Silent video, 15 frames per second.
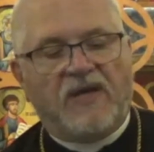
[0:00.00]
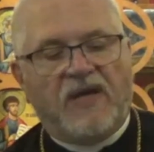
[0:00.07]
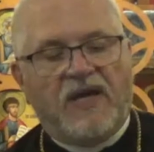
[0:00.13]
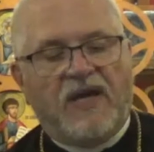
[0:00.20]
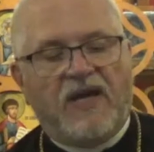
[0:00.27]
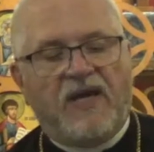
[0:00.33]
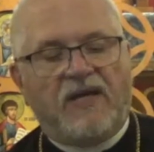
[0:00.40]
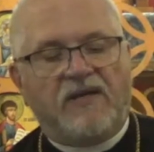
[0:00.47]

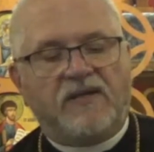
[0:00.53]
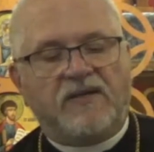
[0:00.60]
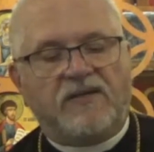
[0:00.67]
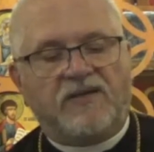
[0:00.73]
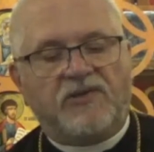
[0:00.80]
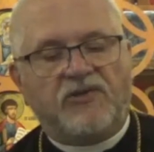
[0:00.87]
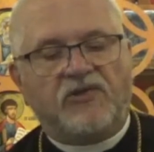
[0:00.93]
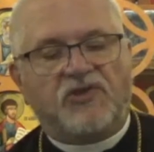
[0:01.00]

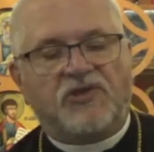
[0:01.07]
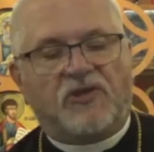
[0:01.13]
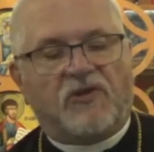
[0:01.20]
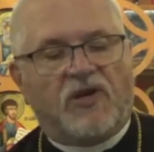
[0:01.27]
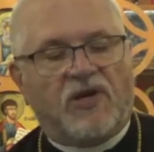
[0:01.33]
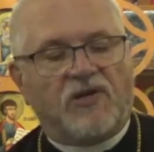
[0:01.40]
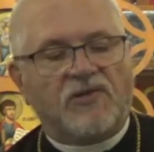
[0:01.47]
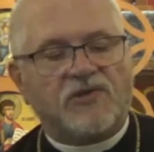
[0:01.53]
And you
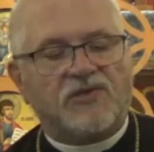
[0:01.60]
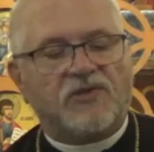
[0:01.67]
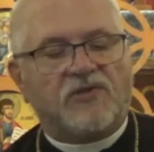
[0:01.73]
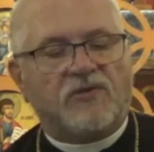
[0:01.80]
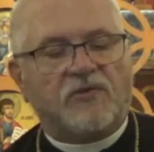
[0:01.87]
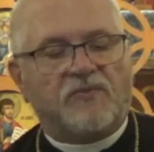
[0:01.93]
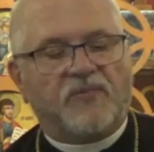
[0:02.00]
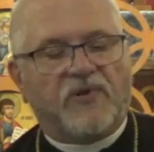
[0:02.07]
shall
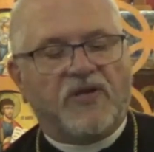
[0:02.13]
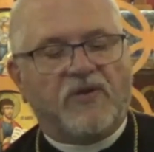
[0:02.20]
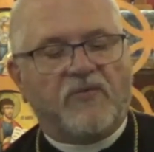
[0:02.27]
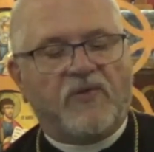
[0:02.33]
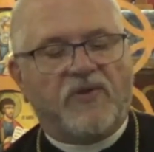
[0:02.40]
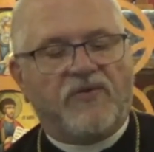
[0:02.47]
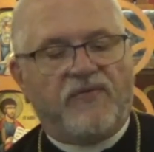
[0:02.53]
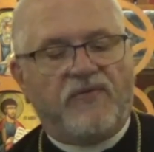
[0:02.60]
also
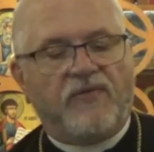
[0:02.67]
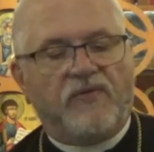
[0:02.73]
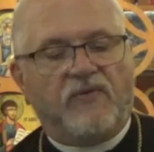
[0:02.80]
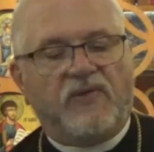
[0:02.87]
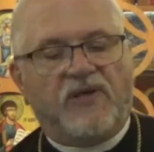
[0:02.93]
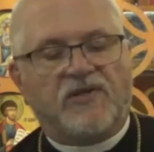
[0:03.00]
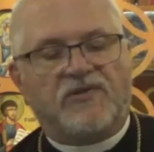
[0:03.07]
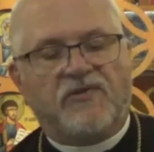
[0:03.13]
bring with
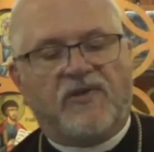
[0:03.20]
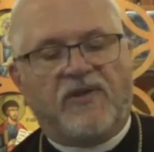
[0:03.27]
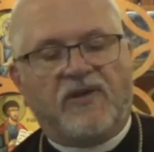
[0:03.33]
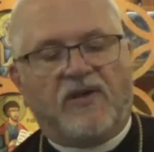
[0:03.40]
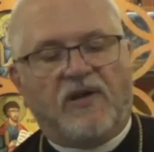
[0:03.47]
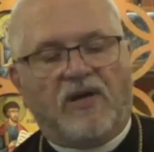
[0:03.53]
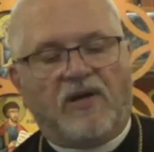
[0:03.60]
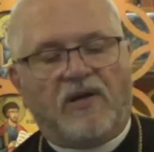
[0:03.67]
you into the
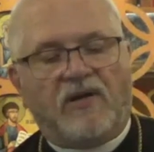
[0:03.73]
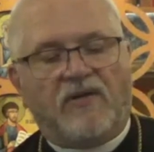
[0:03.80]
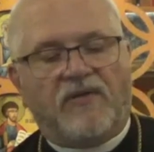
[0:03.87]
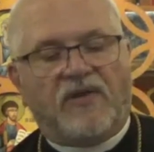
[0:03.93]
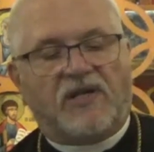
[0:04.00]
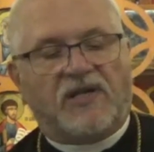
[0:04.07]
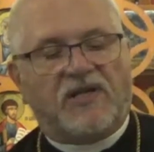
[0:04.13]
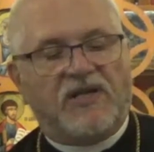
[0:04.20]
ark
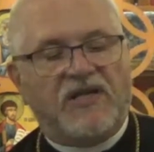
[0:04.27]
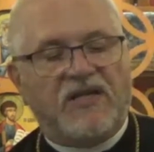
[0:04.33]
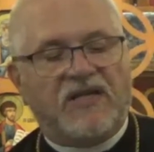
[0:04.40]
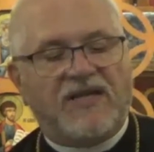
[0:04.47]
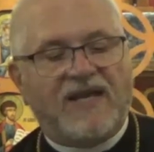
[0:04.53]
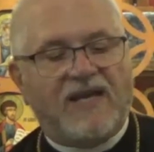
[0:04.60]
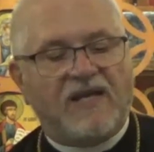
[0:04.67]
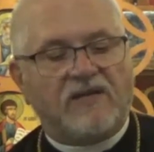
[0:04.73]
the
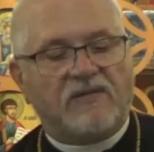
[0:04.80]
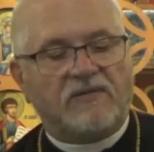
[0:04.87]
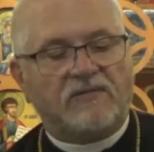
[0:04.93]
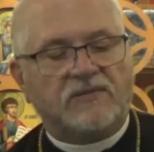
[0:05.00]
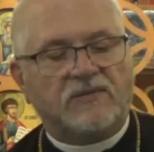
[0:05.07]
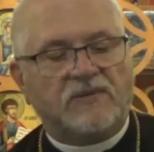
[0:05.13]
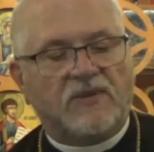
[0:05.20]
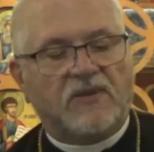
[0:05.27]
clean
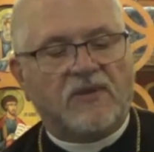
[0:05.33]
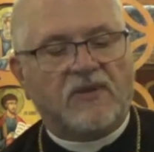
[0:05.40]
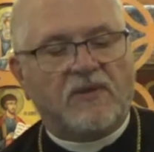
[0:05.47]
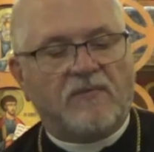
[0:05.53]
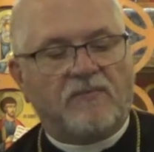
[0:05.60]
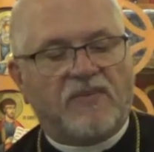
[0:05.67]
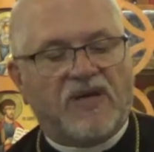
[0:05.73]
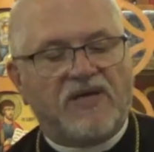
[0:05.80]
cattle
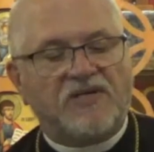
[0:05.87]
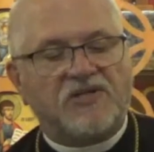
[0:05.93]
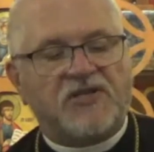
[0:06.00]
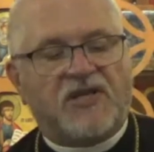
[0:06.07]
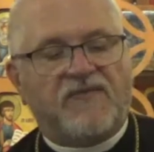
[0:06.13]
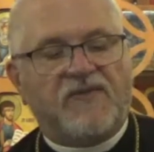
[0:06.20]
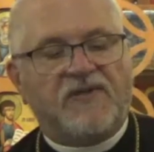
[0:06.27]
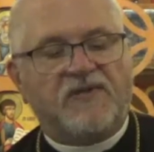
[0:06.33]
by
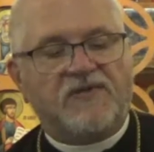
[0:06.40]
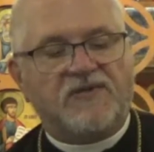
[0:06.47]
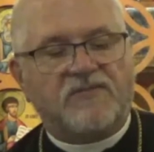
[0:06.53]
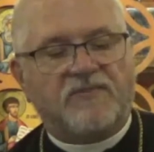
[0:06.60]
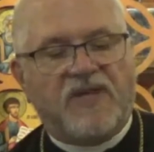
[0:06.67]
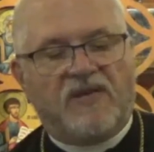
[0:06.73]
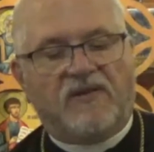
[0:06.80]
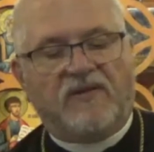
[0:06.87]

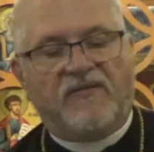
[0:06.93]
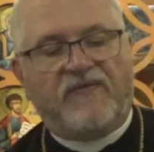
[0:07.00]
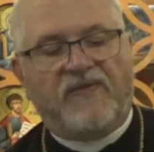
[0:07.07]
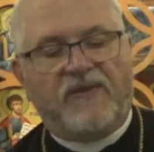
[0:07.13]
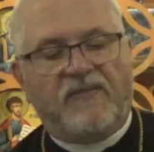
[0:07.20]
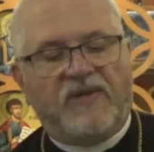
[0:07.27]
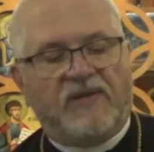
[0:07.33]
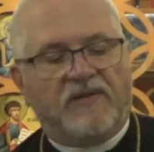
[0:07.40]
sevens, male and
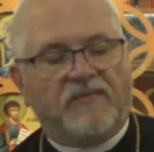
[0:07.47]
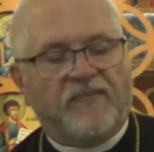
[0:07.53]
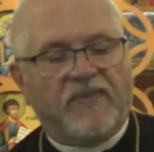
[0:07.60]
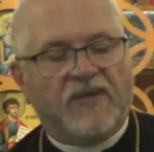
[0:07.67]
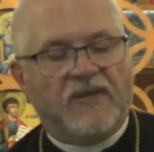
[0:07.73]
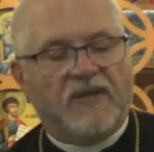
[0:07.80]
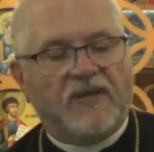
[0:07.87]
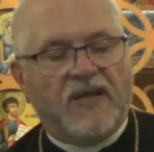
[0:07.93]
female,
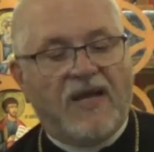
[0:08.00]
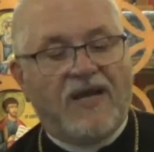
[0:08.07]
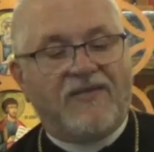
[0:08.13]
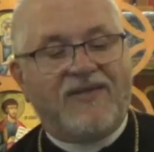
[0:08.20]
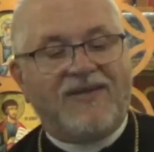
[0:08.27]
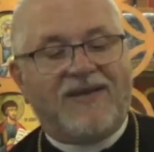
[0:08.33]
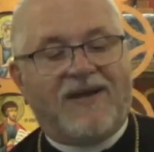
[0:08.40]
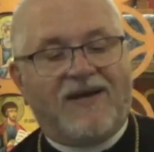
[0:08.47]

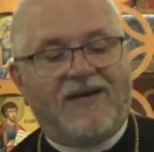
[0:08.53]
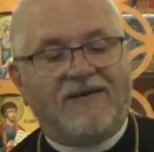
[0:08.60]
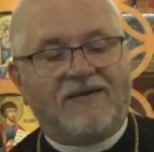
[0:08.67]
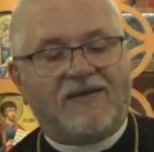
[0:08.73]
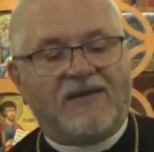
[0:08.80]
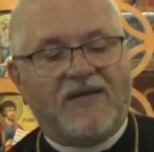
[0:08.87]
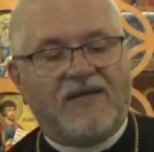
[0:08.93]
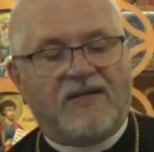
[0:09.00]
and the
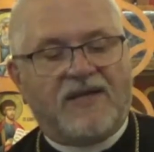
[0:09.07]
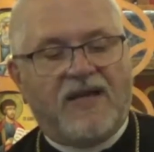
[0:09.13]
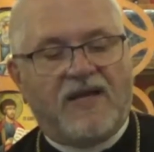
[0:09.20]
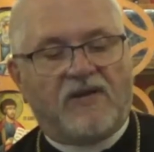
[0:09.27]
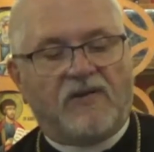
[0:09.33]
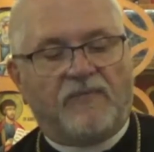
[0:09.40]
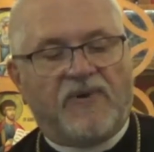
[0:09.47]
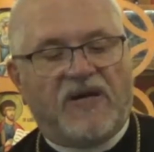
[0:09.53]
unclean
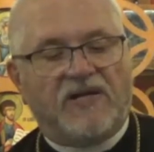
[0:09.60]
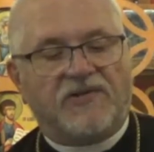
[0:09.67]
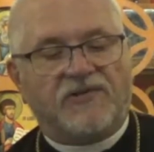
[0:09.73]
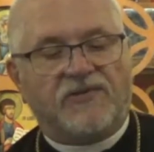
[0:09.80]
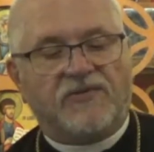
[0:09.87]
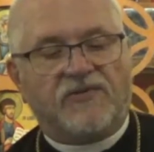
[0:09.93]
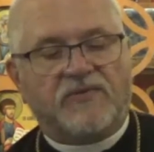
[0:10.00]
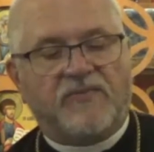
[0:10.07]
cattle by
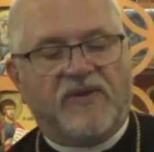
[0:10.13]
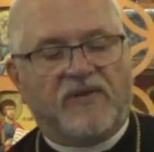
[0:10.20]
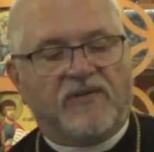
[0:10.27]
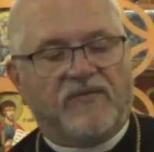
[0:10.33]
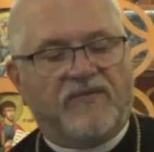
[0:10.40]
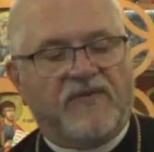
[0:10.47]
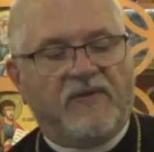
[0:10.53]
twos, male and